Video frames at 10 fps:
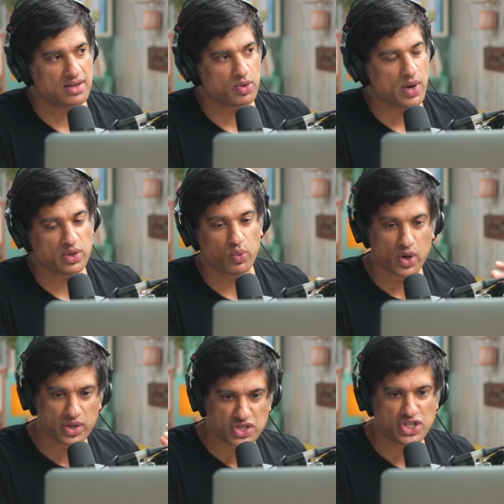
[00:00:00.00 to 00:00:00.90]
The way the
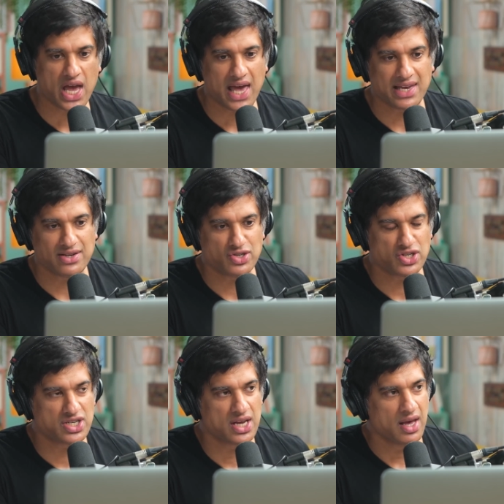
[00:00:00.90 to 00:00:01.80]
world has
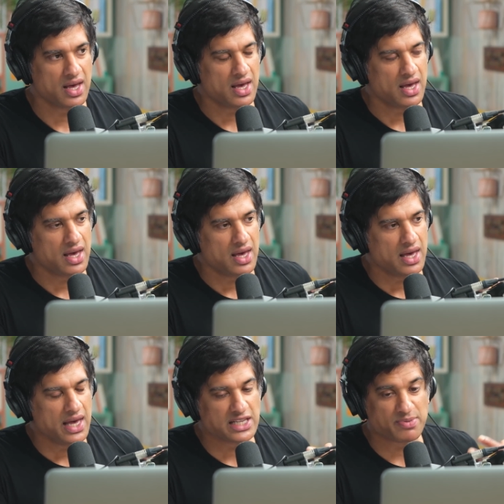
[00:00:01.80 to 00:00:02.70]
changed,
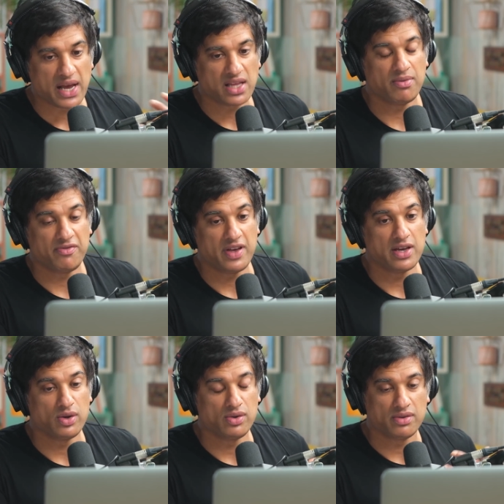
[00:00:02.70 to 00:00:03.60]
it's making them
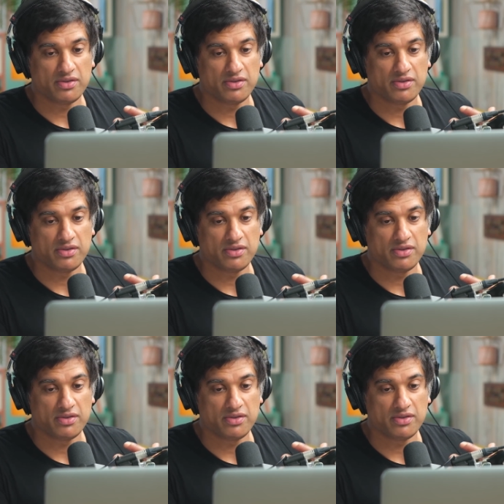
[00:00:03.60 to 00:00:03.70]
feel